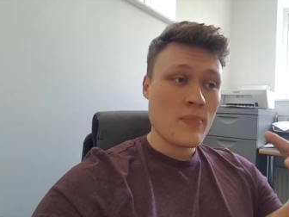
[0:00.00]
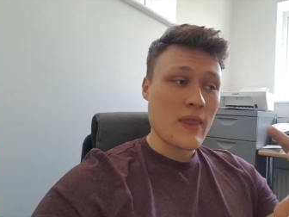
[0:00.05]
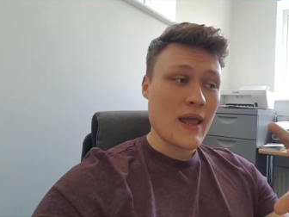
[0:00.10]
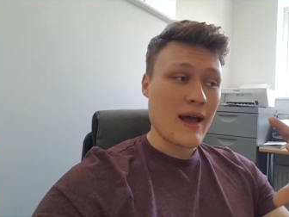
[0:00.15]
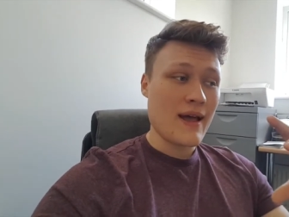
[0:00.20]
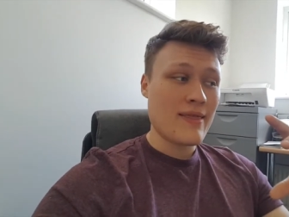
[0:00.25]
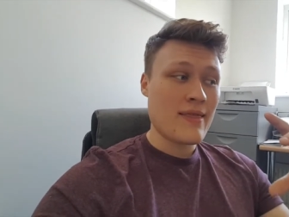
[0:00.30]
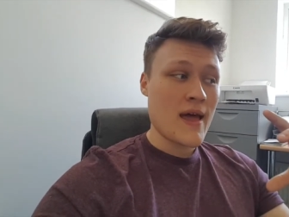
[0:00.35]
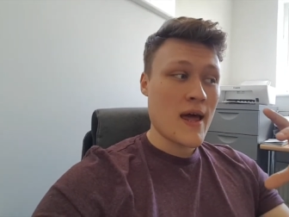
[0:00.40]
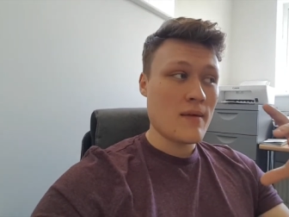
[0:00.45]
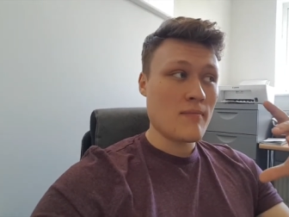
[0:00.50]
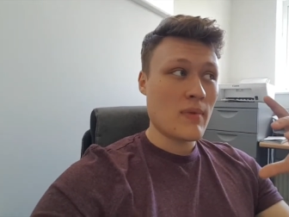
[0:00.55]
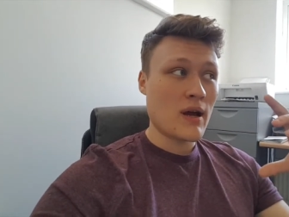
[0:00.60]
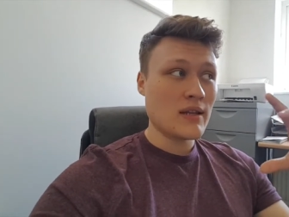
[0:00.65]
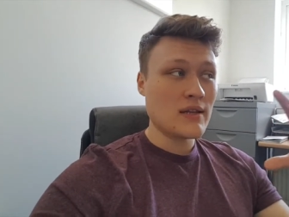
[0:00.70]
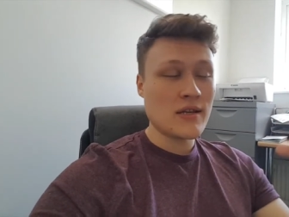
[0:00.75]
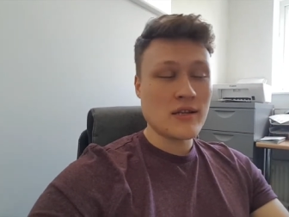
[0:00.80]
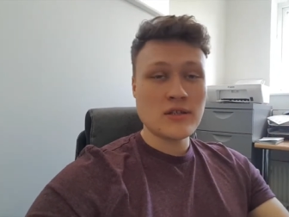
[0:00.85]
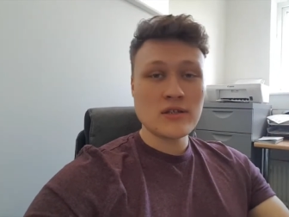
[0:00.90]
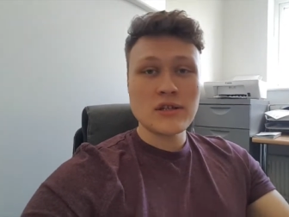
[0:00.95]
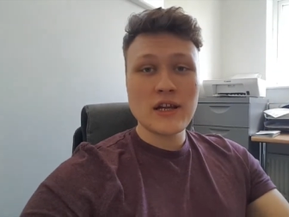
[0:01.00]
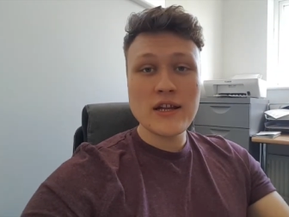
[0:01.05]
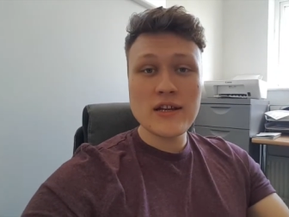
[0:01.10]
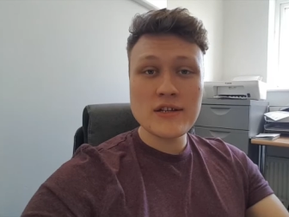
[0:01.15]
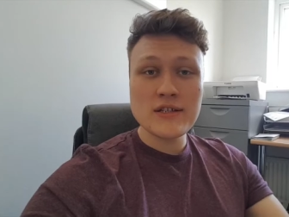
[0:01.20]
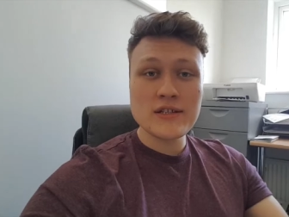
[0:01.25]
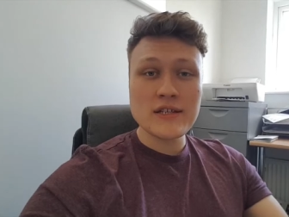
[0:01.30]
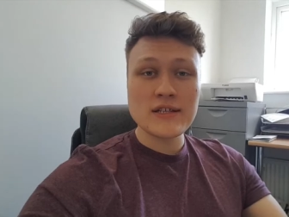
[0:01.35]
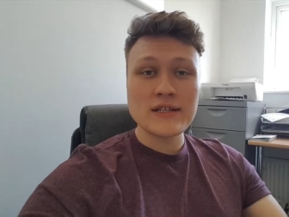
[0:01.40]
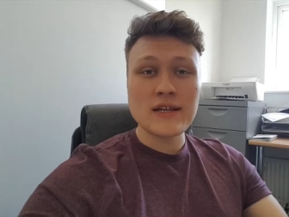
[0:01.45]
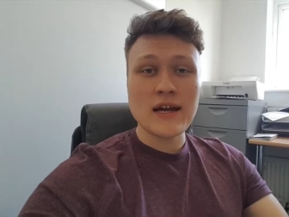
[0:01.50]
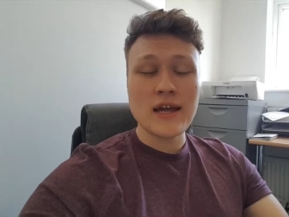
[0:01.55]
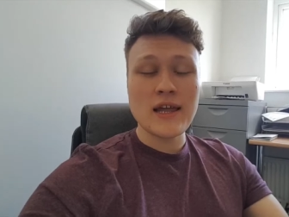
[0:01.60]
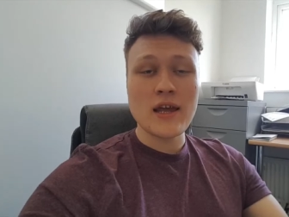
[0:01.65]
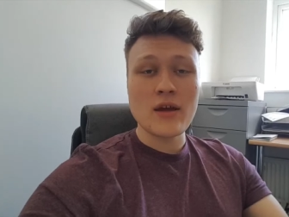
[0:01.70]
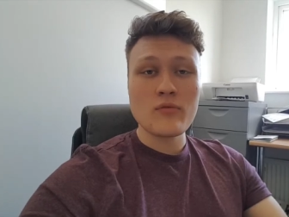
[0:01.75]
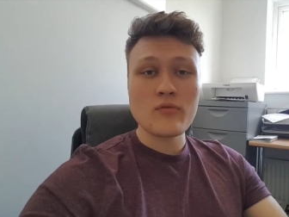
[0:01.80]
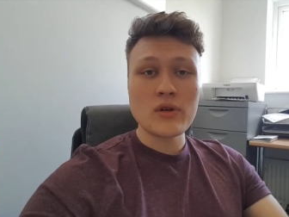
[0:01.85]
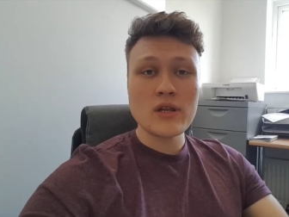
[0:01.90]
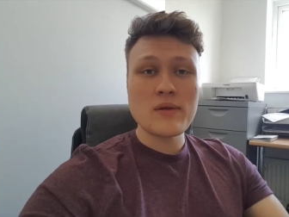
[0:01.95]
And then my digital agency started
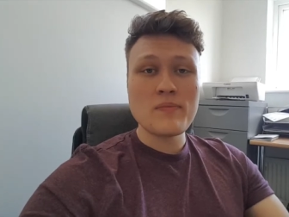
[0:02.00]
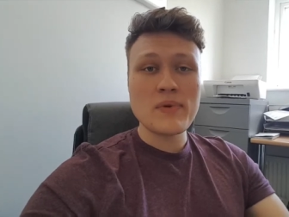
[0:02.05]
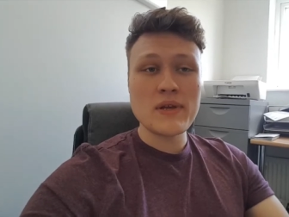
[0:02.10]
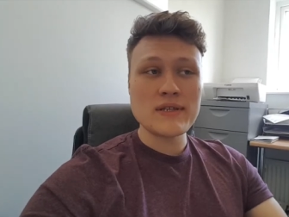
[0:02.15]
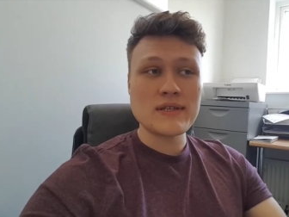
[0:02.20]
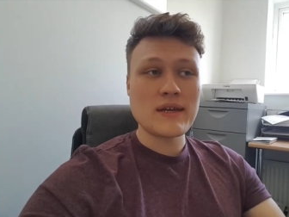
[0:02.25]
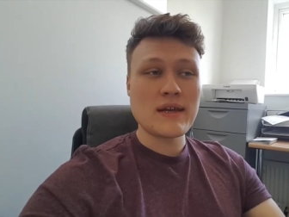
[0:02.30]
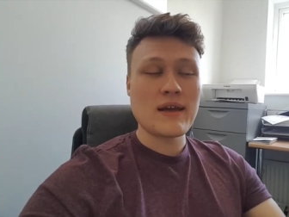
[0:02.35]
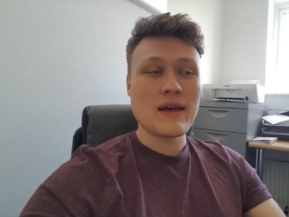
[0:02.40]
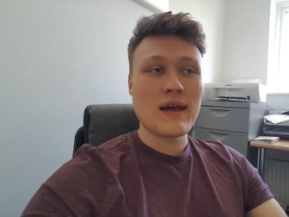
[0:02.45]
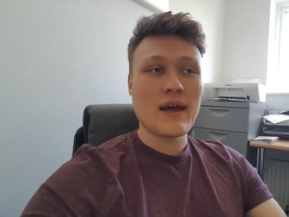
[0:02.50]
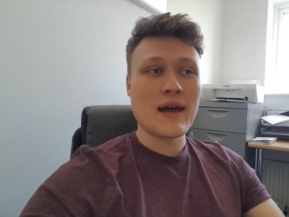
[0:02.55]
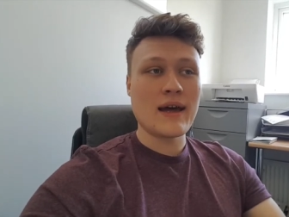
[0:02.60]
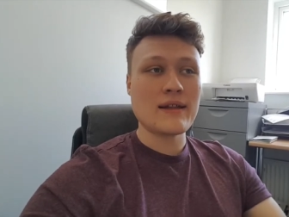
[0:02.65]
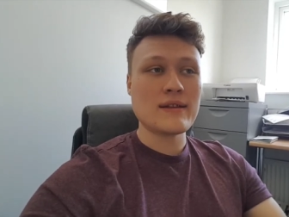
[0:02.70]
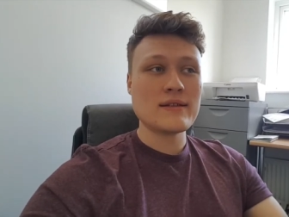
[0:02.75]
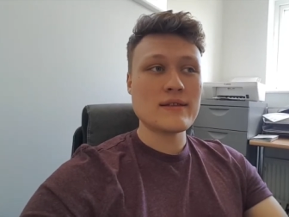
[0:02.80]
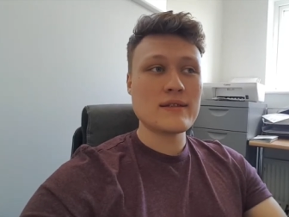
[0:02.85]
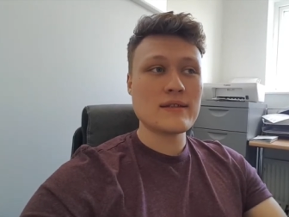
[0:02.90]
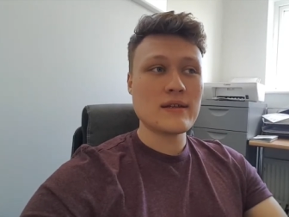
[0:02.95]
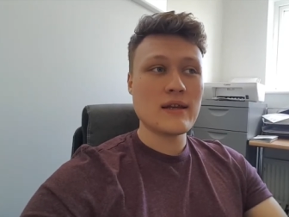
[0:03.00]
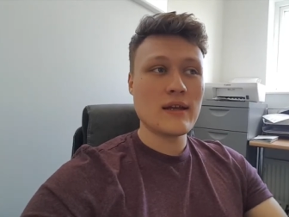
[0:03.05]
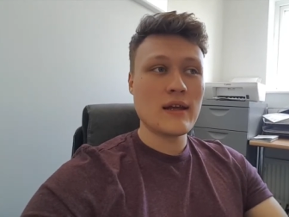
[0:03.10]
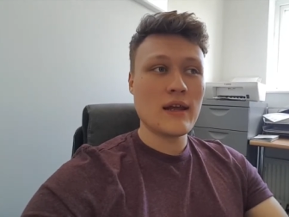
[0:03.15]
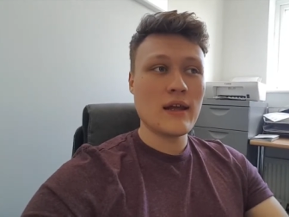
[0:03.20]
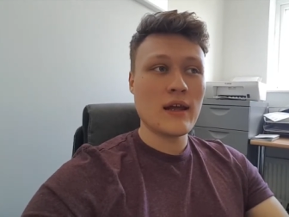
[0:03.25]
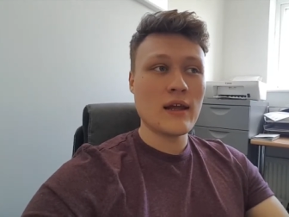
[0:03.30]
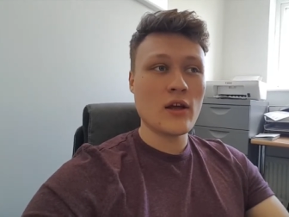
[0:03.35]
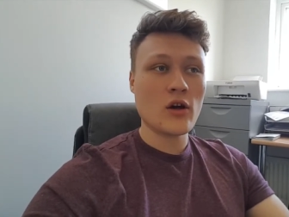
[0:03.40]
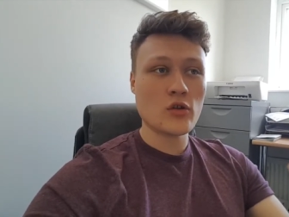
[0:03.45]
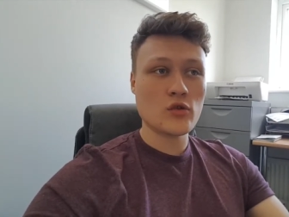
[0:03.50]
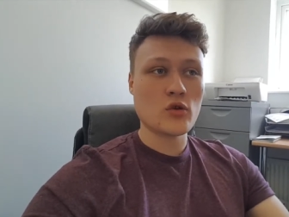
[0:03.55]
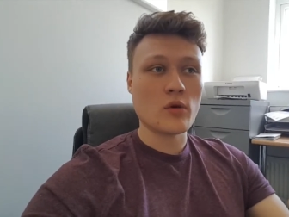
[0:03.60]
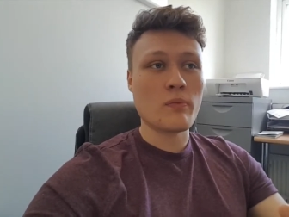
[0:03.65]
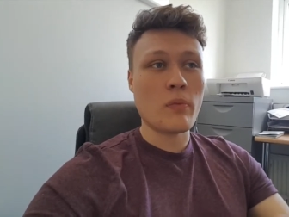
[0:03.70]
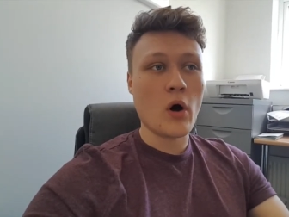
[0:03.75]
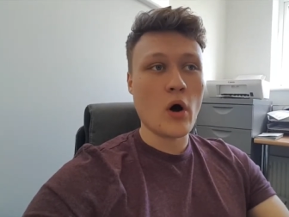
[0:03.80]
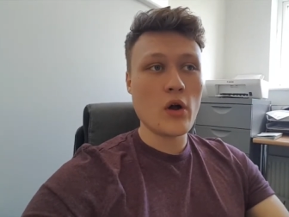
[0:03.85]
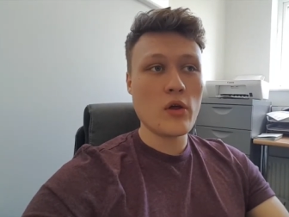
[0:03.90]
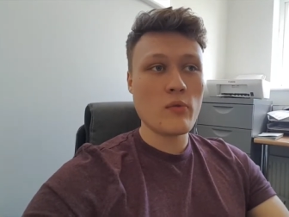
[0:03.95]
getting really busy, and it got to a
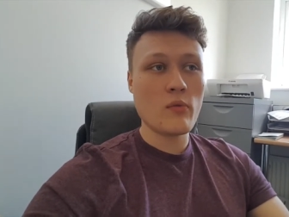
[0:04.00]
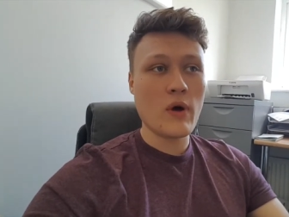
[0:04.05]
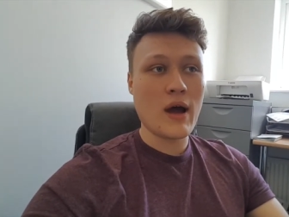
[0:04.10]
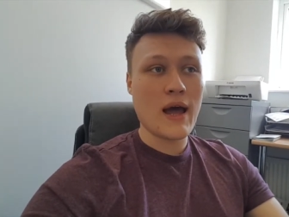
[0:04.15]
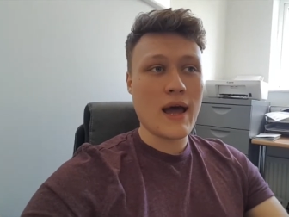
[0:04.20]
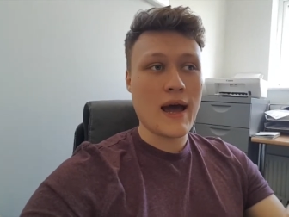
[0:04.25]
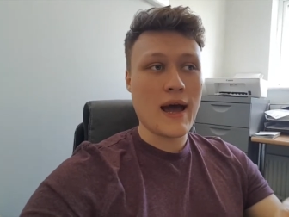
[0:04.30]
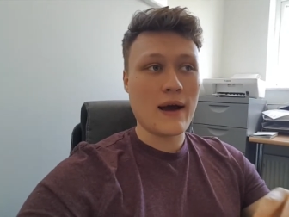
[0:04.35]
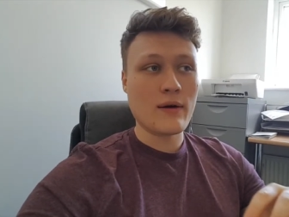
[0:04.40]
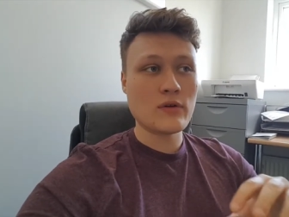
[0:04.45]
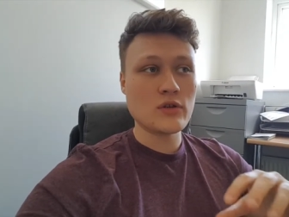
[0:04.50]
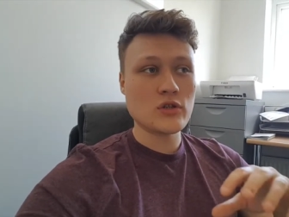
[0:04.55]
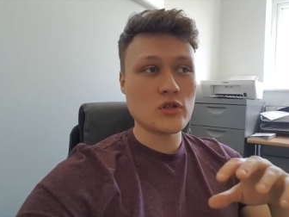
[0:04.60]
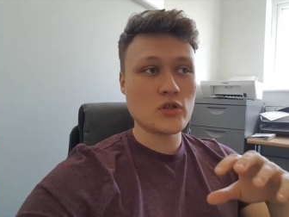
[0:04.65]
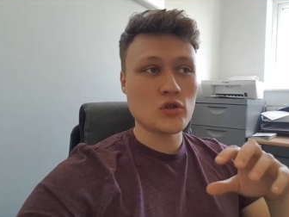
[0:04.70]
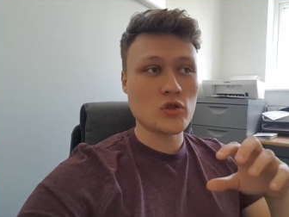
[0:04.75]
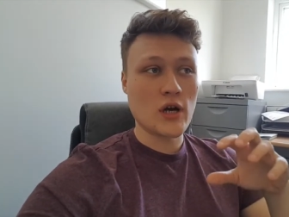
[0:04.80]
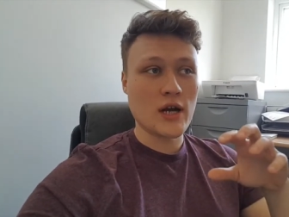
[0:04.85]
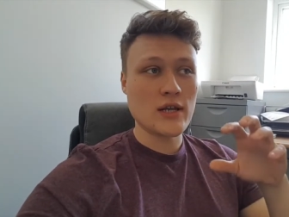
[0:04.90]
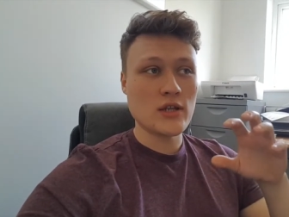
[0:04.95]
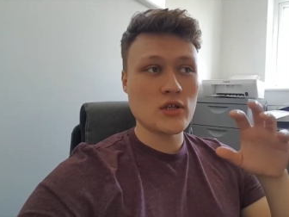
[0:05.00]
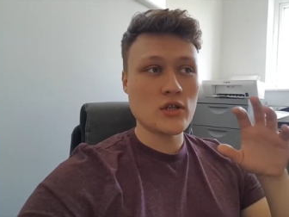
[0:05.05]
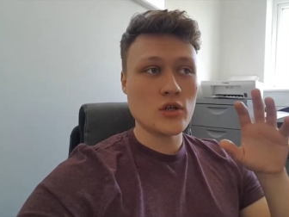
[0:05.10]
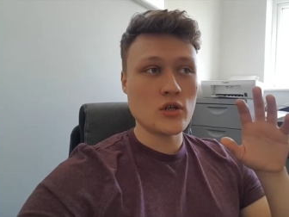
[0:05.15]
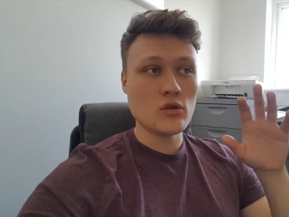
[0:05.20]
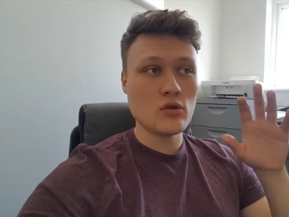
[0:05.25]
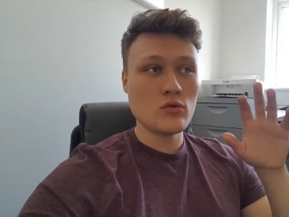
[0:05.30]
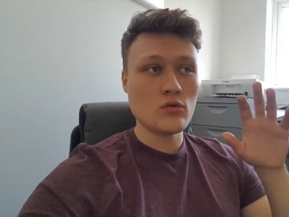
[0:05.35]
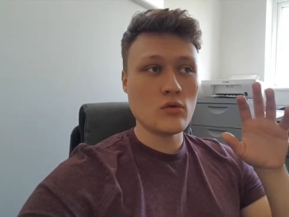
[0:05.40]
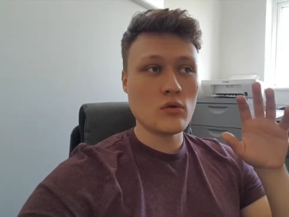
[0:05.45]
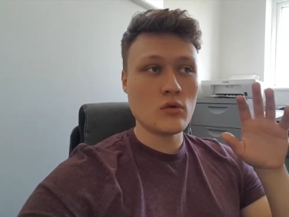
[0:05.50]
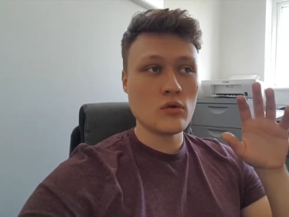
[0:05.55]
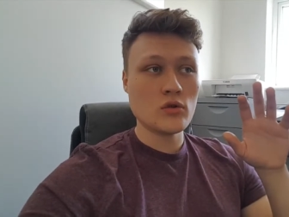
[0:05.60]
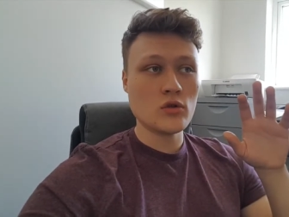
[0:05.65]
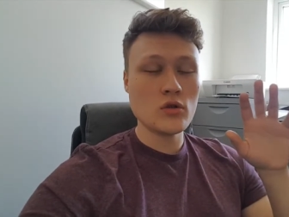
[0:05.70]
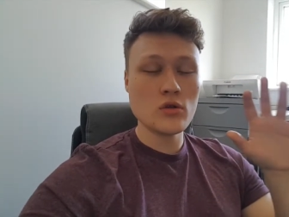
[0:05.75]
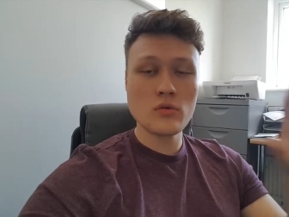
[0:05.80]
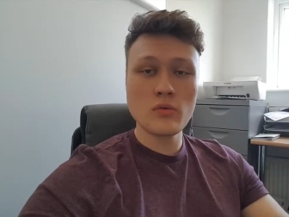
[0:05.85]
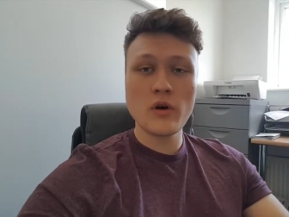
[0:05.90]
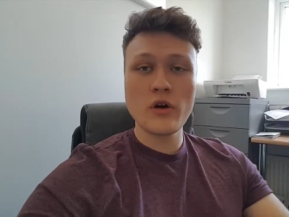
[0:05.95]
point where I was trying to
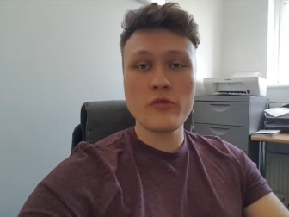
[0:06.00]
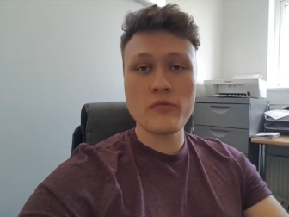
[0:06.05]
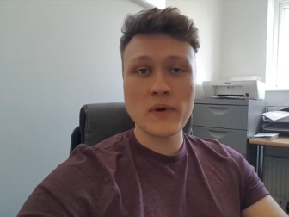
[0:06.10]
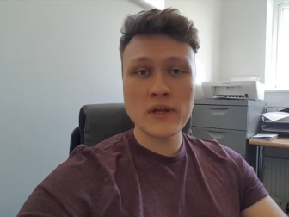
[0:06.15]
do the work for